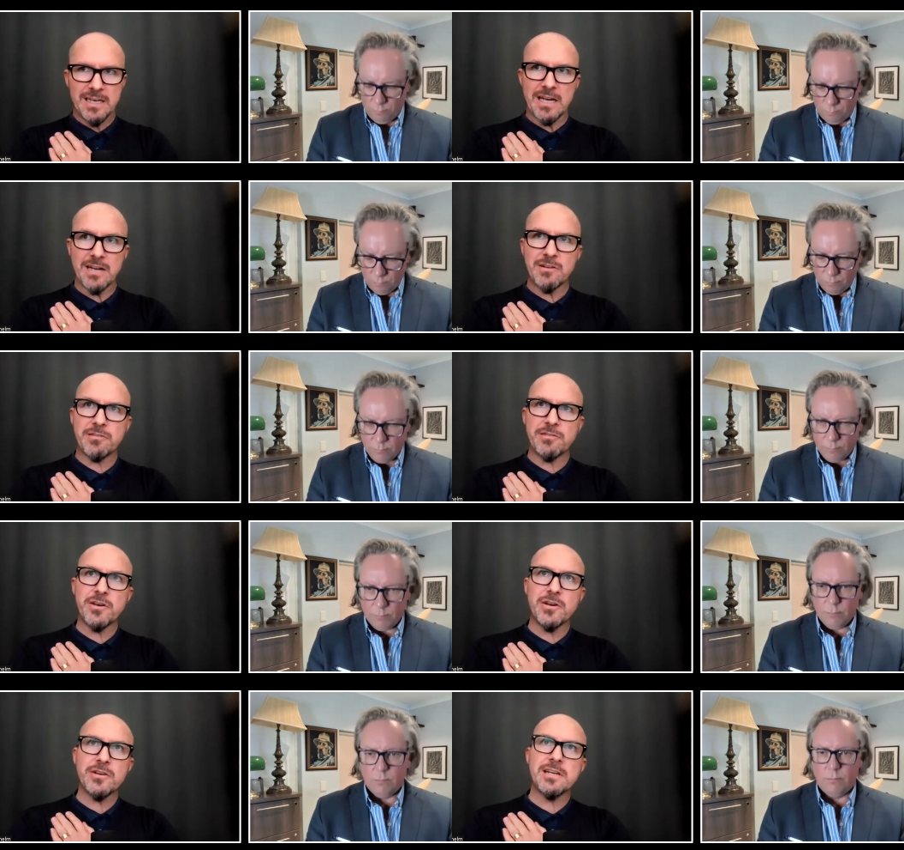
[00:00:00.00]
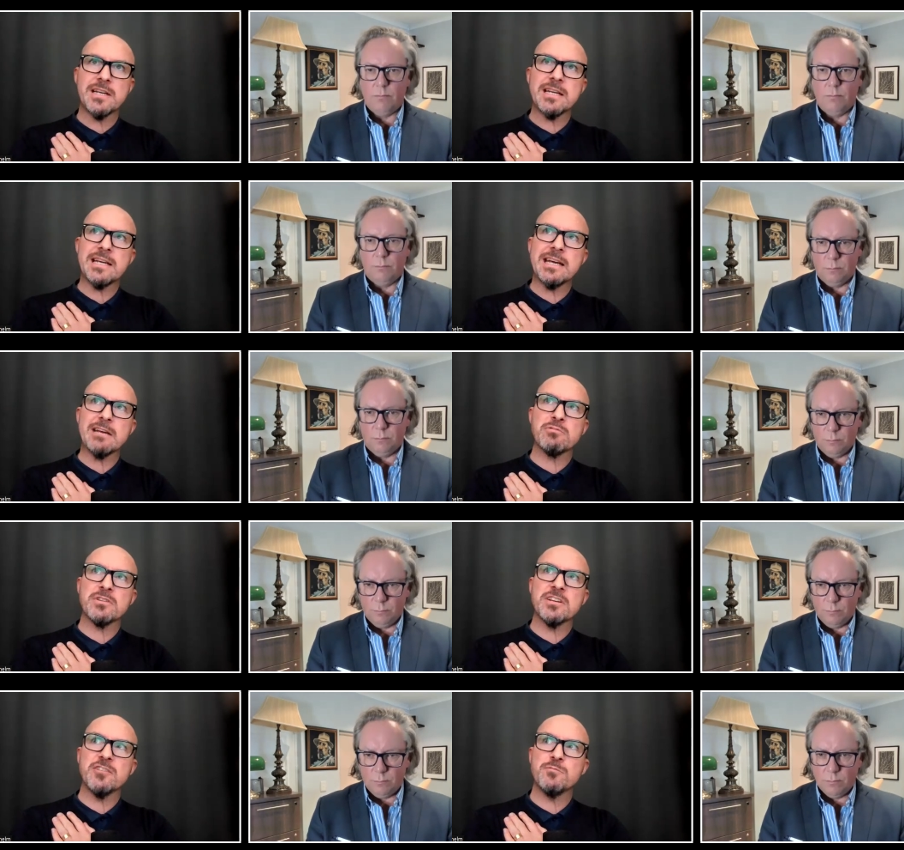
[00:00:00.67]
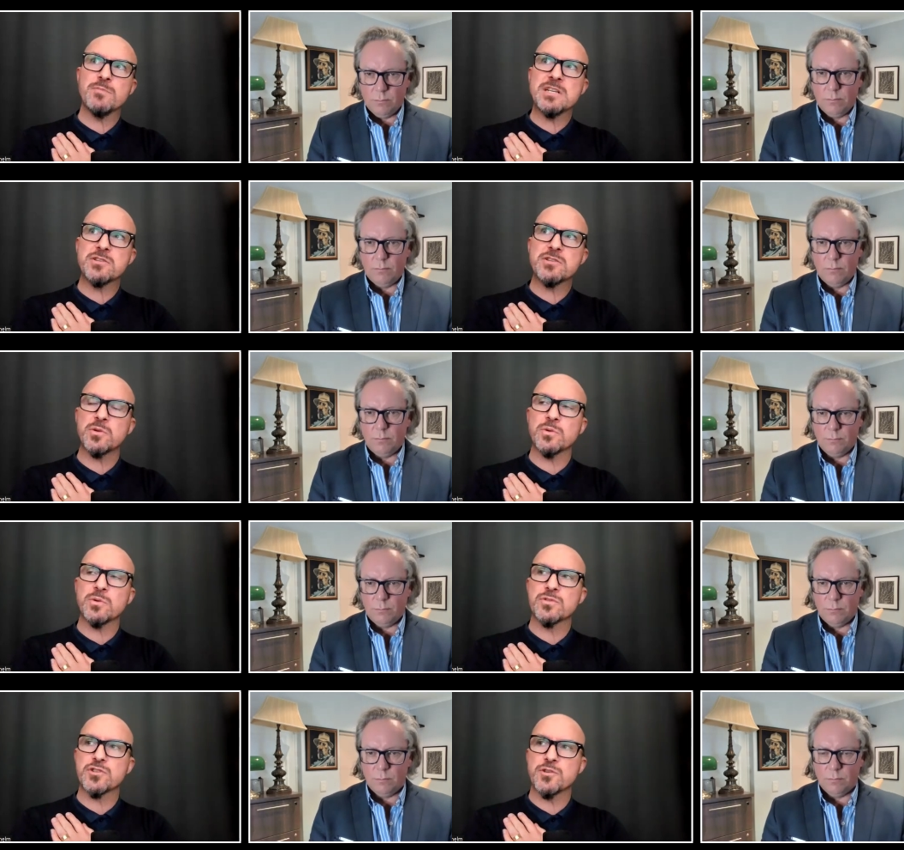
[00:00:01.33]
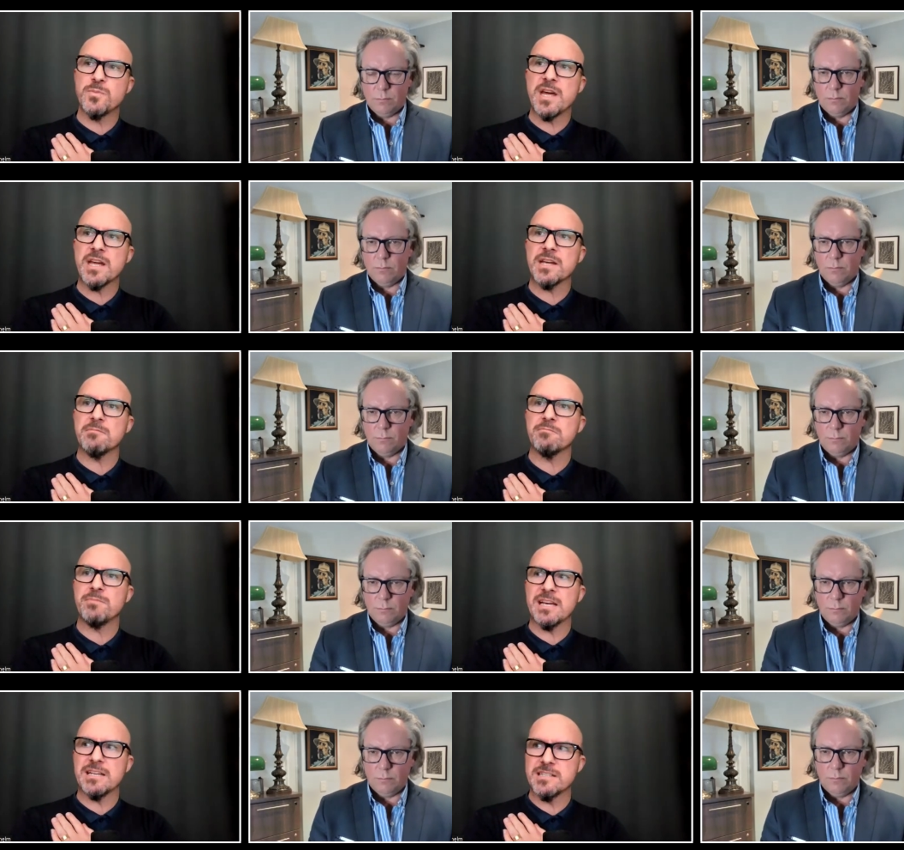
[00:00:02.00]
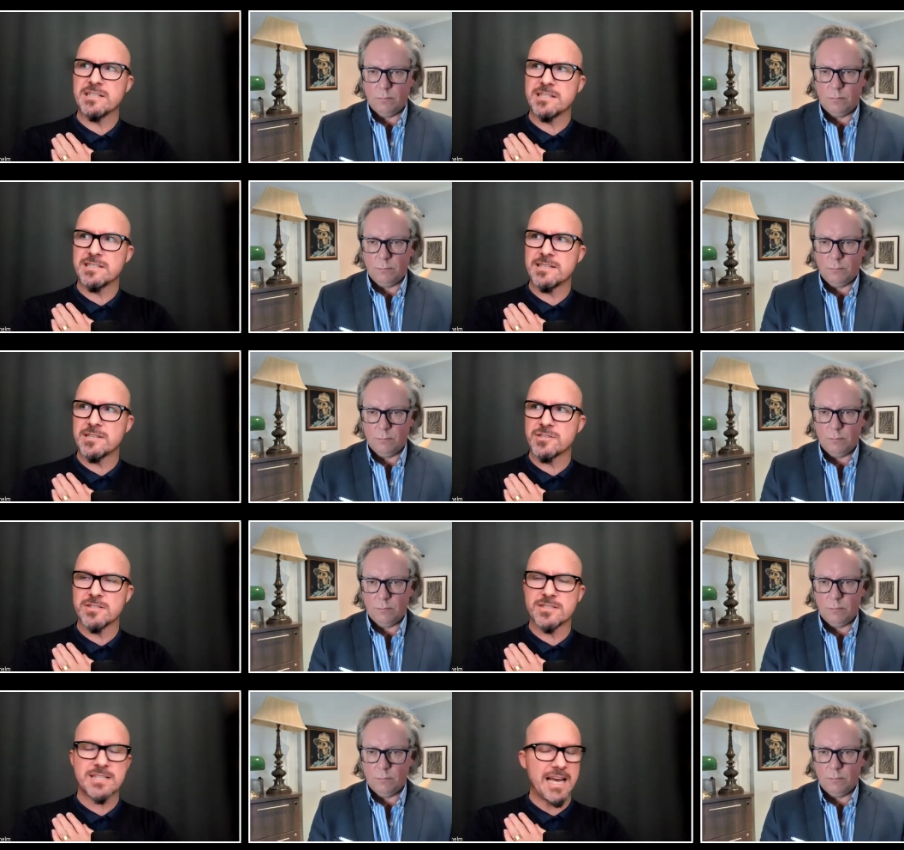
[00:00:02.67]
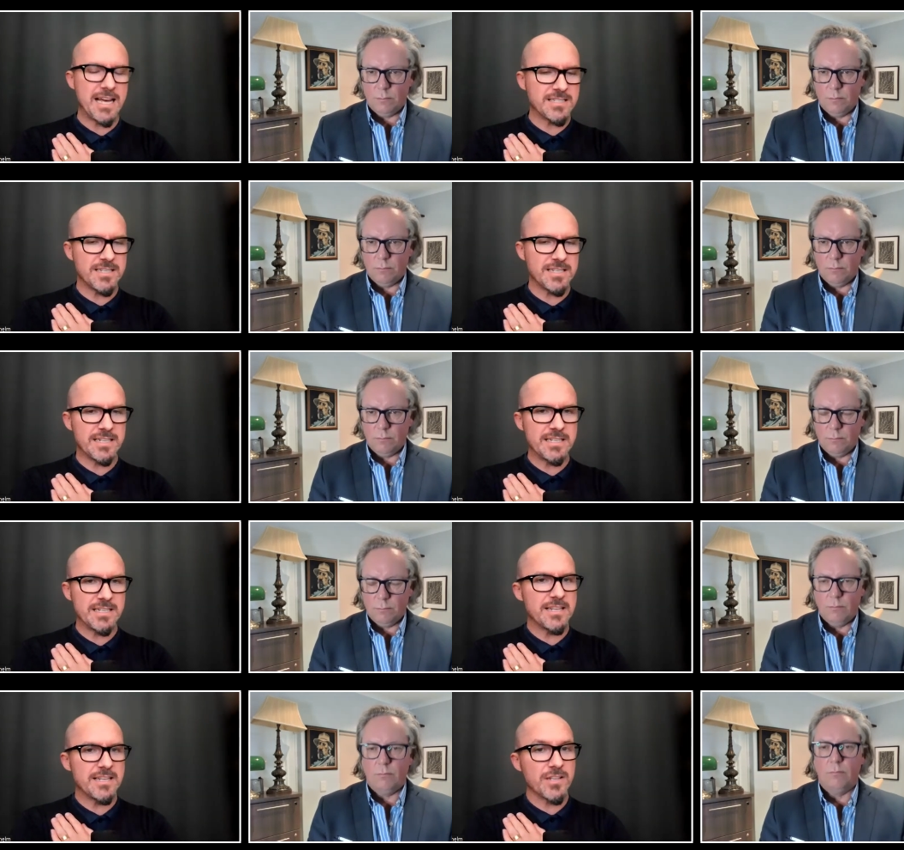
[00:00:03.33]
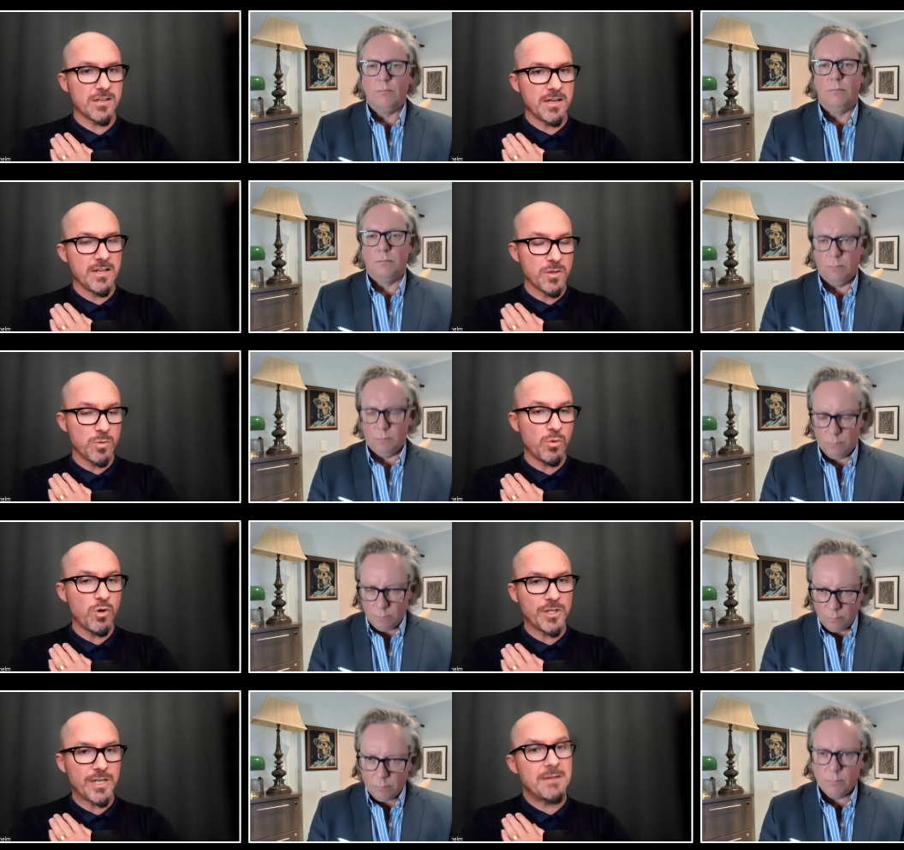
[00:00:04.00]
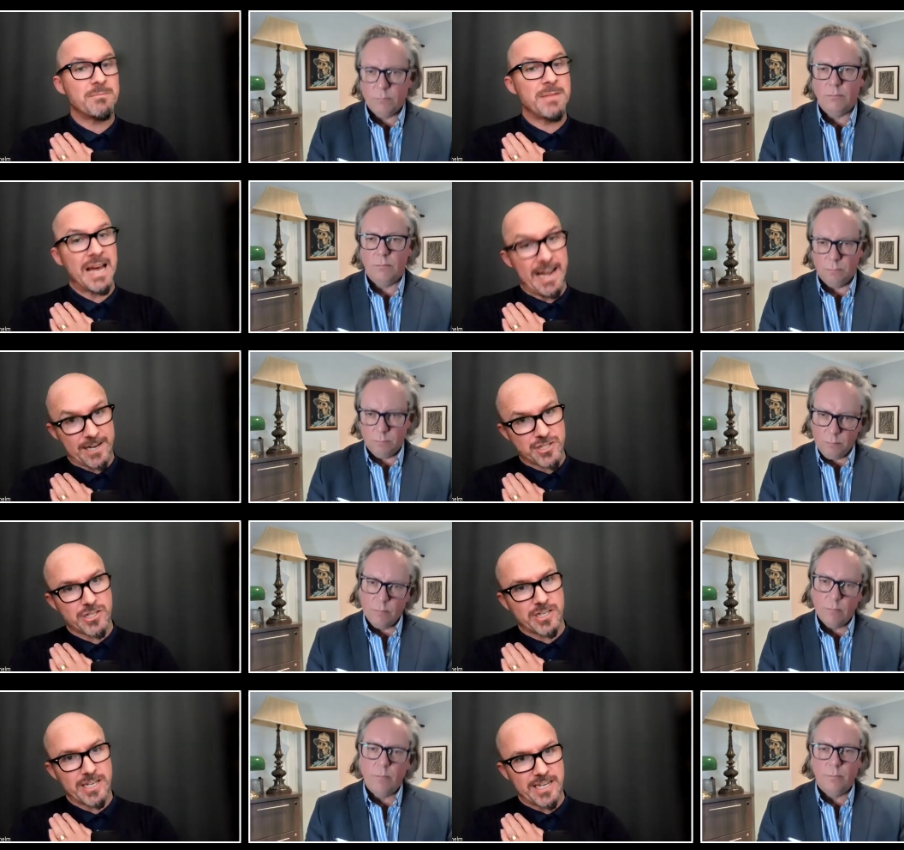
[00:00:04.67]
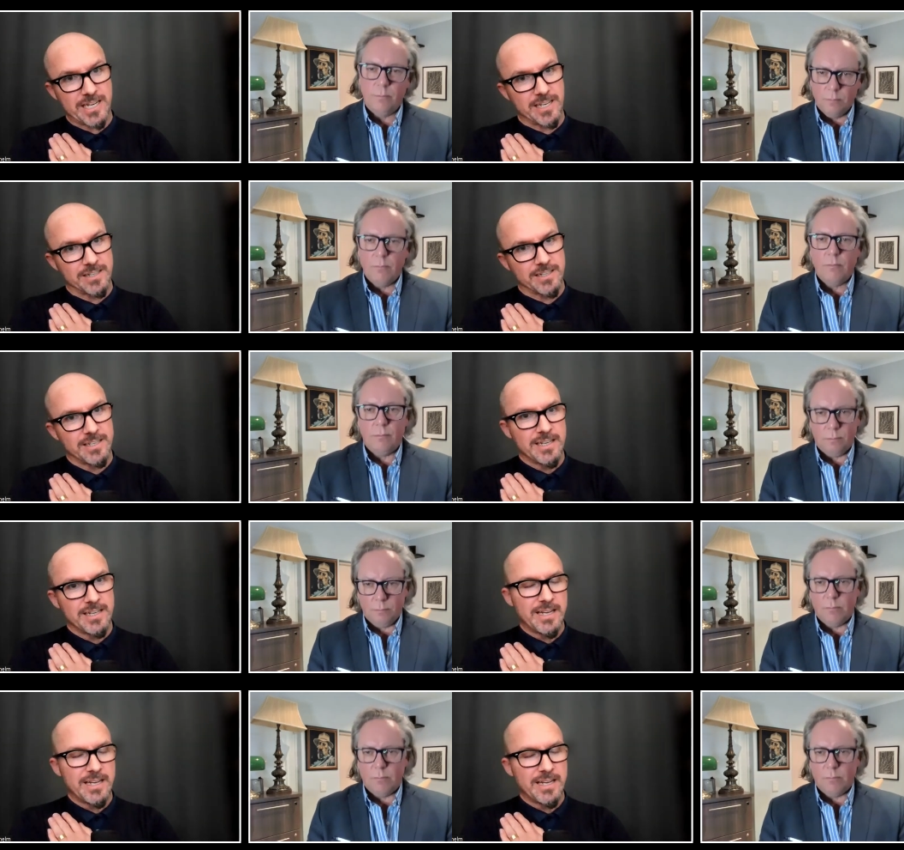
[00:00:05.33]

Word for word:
Speaker 1: And thirdly, it would give me tools to make better decisions as a leader in the in the world I'm actually in,